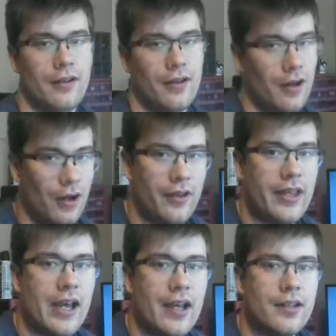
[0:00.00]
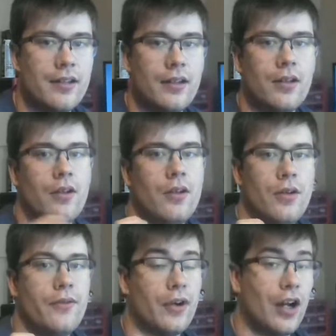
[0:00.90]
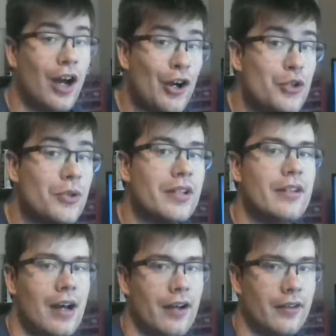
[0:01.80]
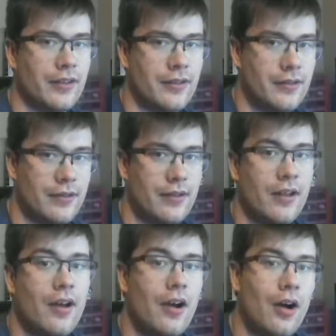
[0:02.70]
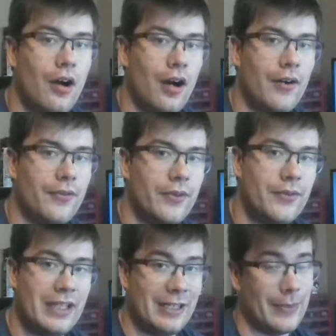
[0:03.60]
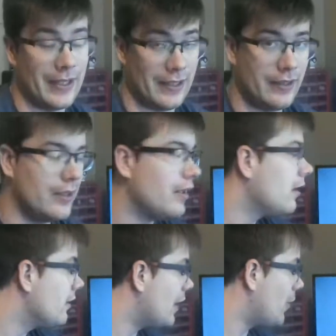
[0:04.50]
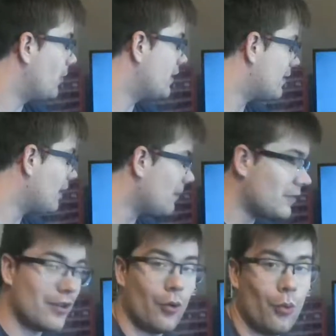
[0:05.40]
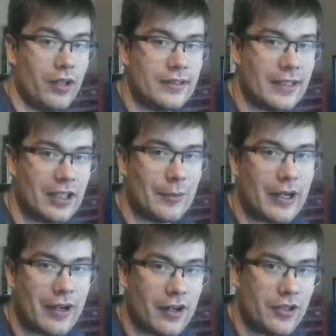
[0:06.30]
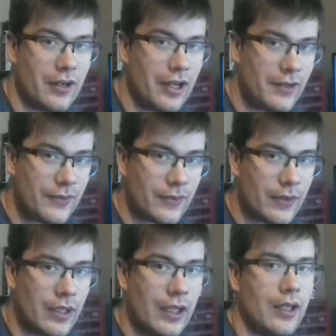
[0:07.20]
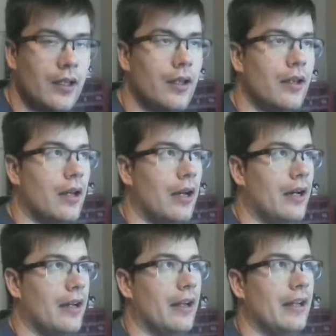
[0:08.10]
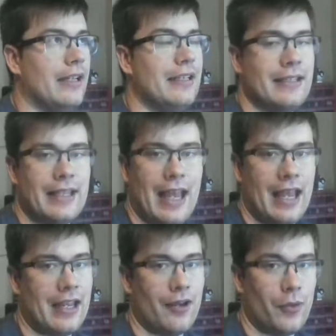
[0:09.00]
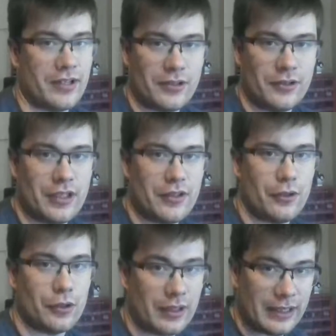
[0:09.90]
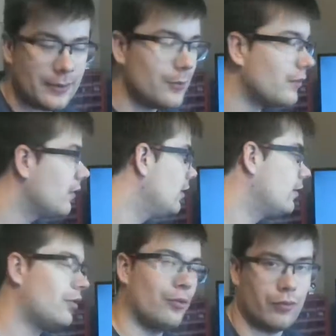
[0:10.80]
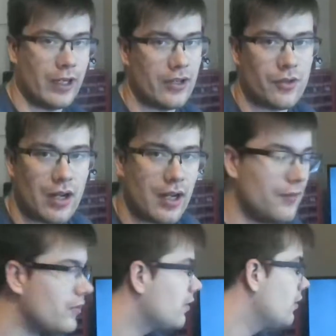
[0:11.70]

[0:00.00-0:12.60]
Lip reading: all that for $100 off of eBay. Now we slapped in a 1 terabyte hard drive. It's a Western Digital Green. Great drives.